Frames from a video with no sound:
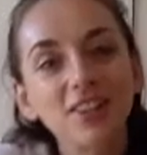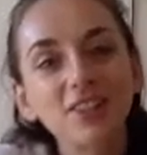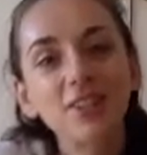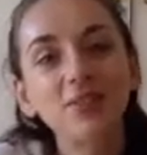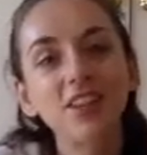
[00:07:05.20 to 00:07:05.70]
your
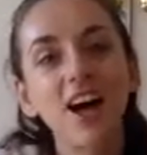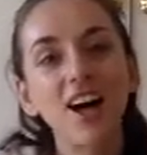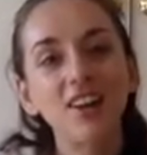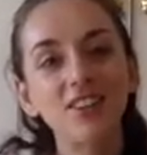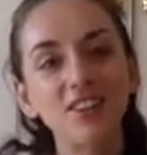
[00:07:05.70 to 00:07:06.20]
toes
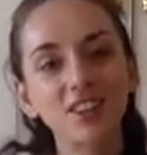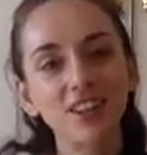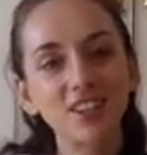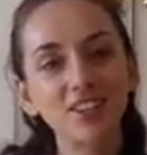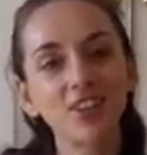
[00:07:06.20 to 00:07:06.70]

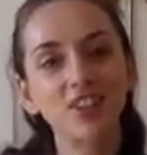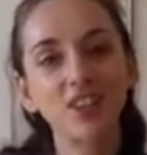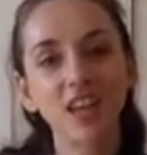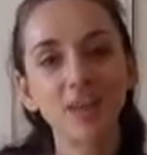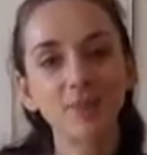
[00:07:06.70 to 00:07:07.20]
under,
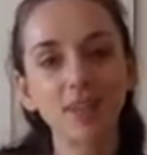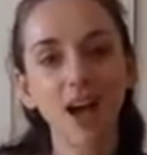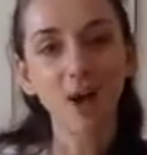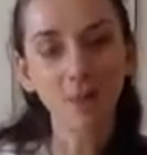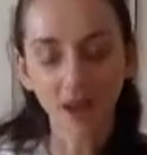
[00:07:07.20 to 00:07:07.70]
stretch the
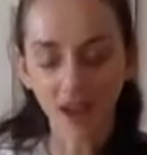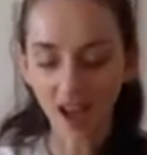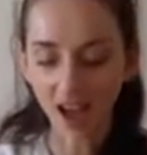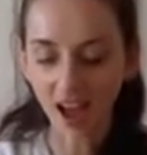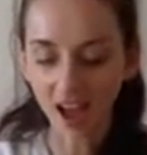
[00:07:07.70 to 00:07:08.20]
hips up
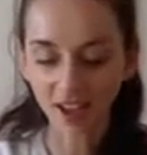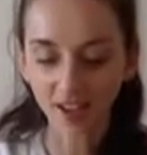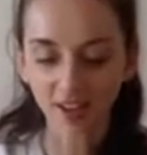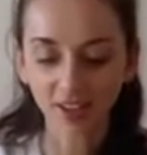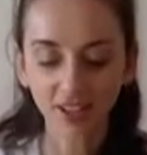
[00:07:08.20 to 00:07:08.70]
high,
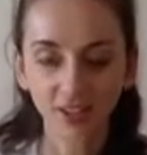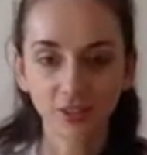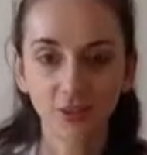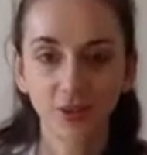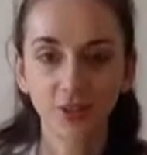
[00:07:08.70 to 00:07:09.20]
your
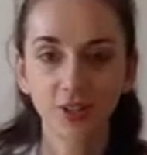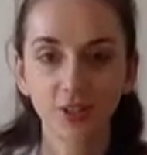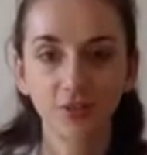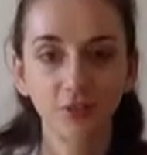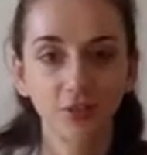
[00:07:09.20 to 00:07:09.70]
heels towards the
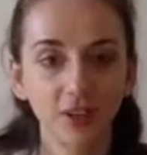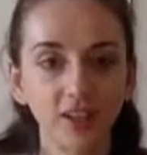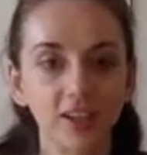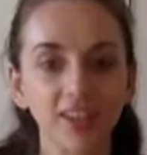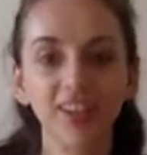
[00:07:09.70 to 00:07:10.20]

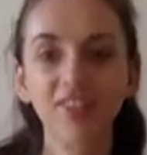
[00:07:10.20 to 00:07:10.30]
floor.